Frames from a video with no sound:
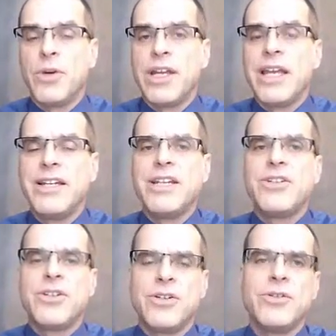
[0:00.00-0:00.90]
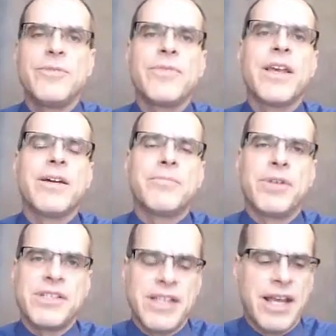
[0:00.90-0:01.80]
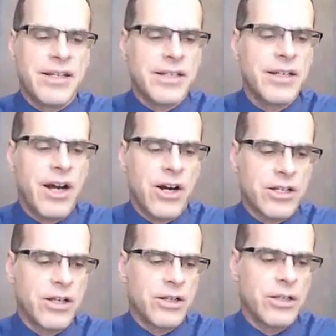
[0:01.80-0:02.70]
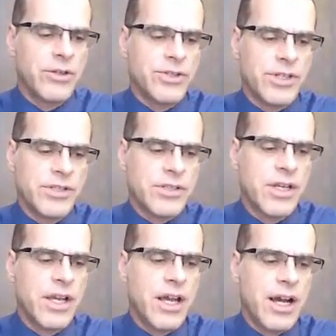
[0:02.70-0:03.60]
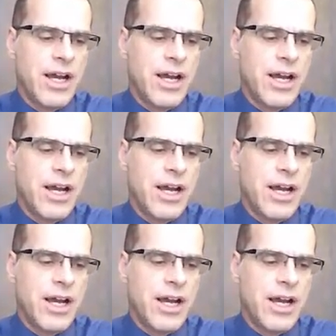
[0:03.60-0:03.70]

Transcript: we need to present our conclusions.